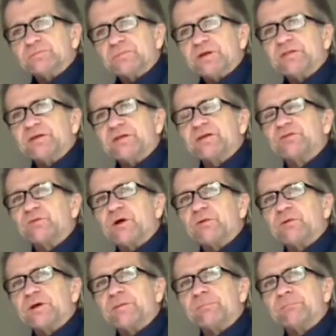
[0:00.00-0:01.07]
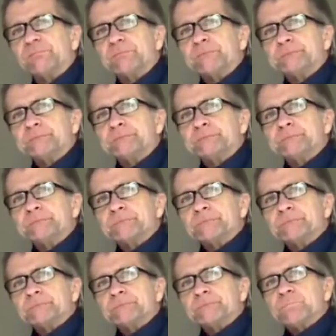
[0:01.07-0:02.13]
I think that's why we
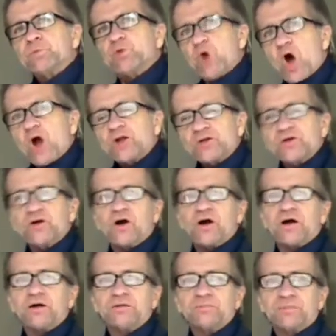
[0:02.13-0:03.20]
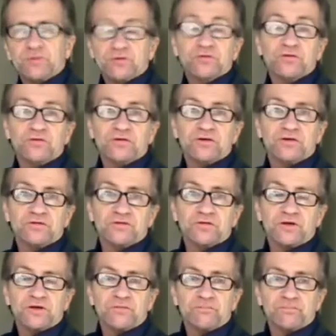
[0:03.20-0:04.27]
talk to God personally, so
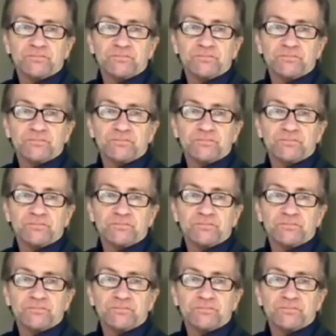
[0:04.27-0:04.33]
that